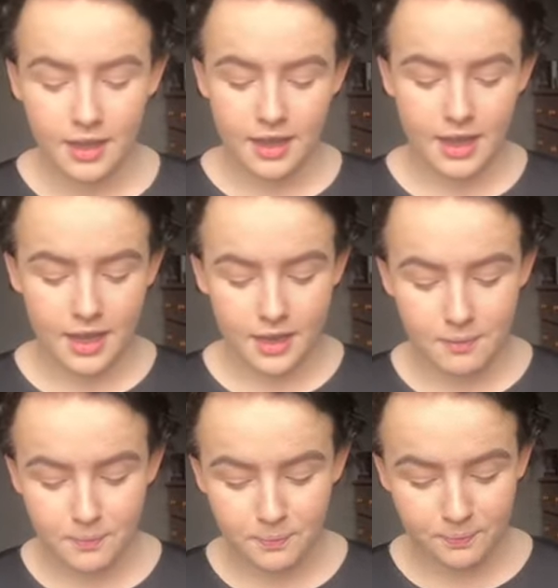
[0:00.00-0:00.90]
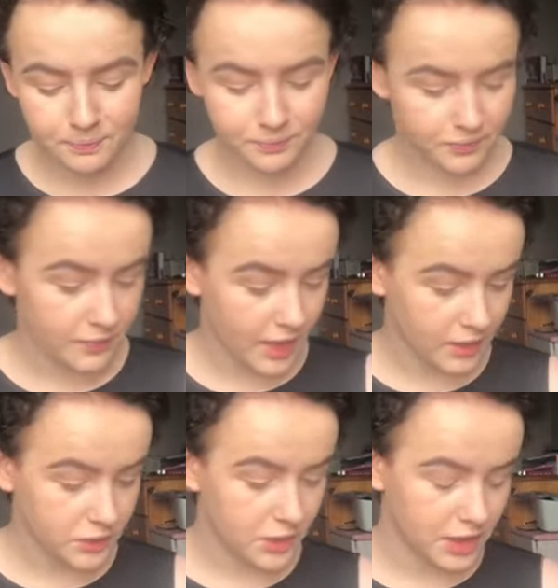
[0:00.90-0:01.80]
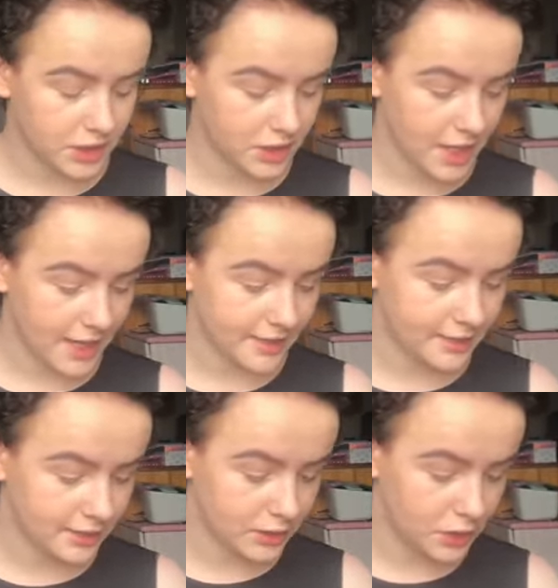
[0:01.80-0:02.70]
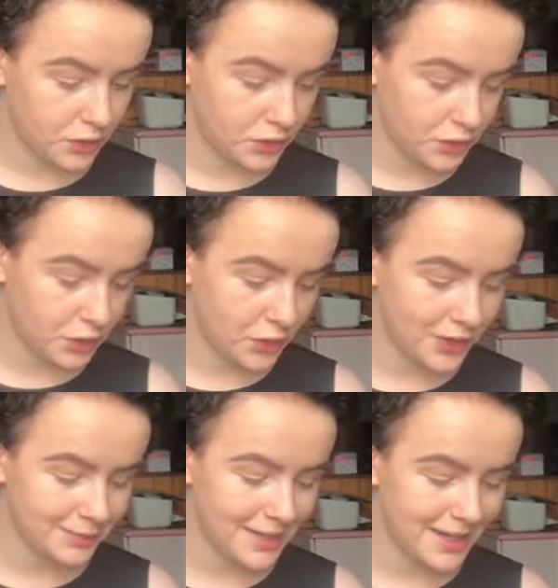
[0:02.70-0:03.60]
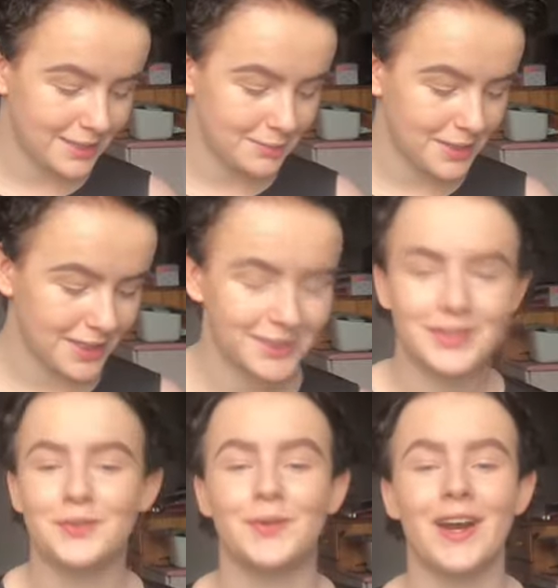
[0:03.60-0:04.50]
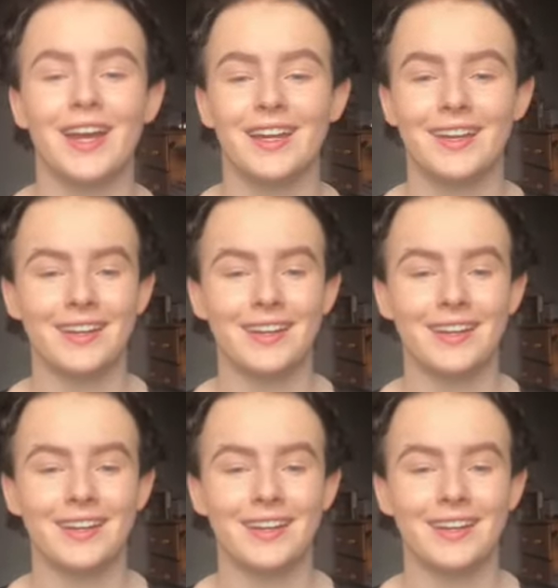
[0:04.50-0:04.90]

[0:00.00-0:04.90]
woman. Next question is, who is my inspiration and why?